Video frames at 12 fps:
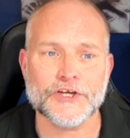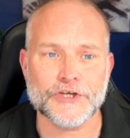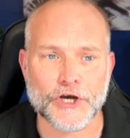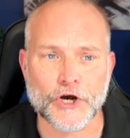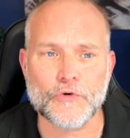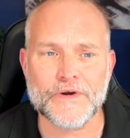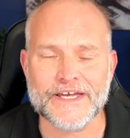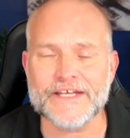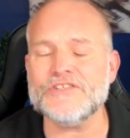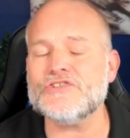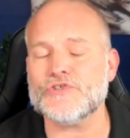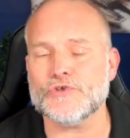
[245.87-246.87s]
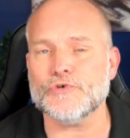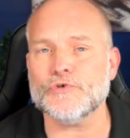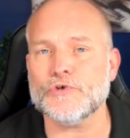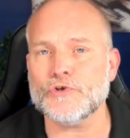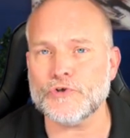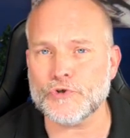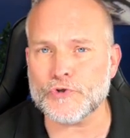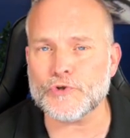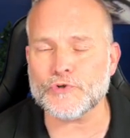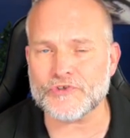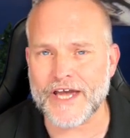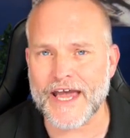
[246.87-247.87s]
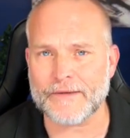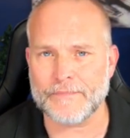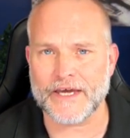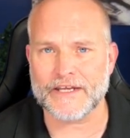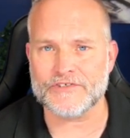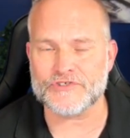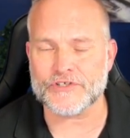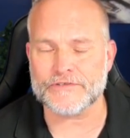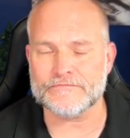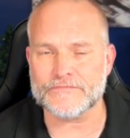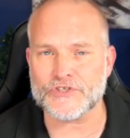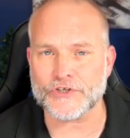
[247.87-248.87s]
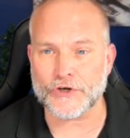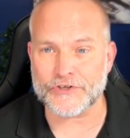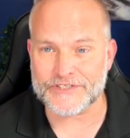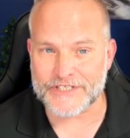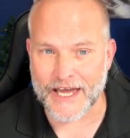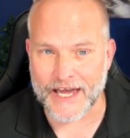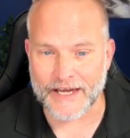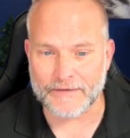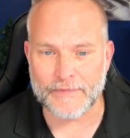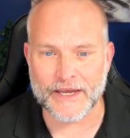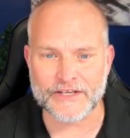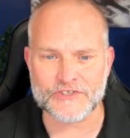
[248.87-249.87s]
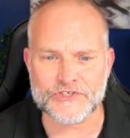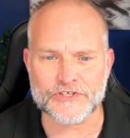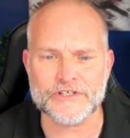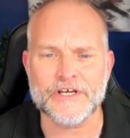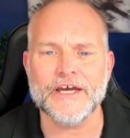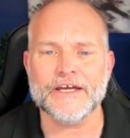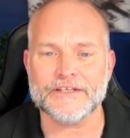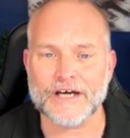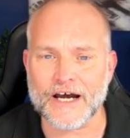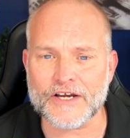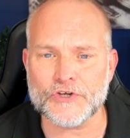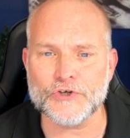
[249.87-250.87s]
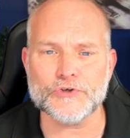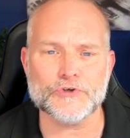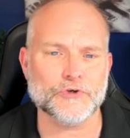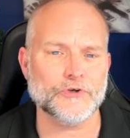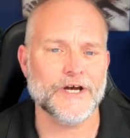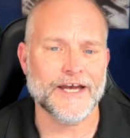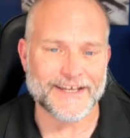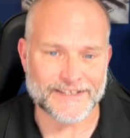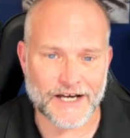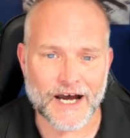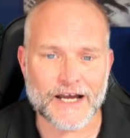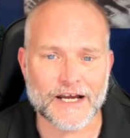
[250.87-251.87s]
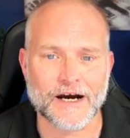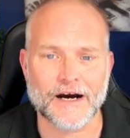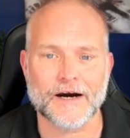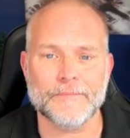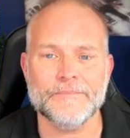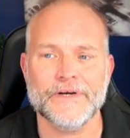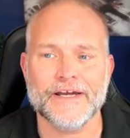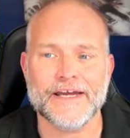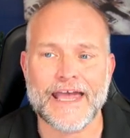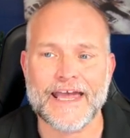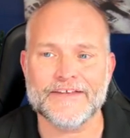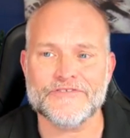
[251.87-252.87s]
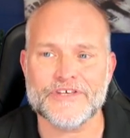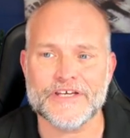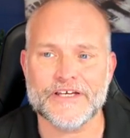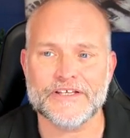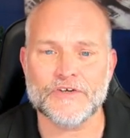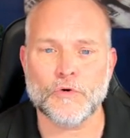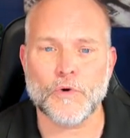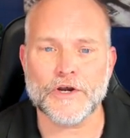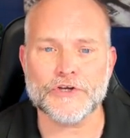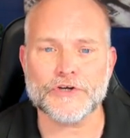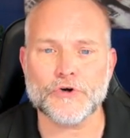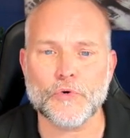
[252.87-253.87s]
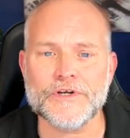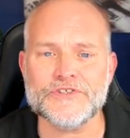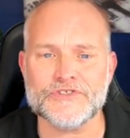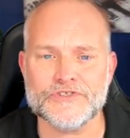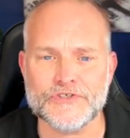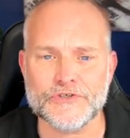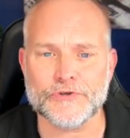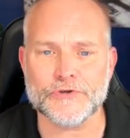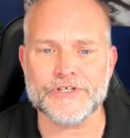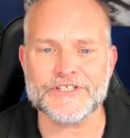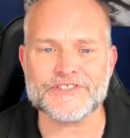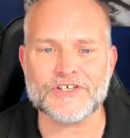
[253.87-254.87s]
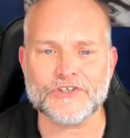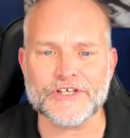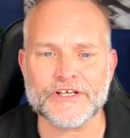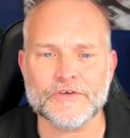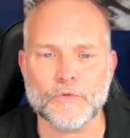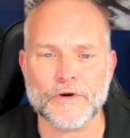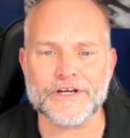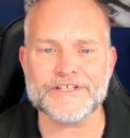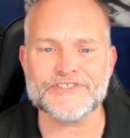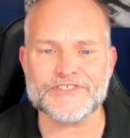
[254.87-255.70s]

go into Google Tag Manager. So go to tagmanager.google.com. And then what you're going to do is click where it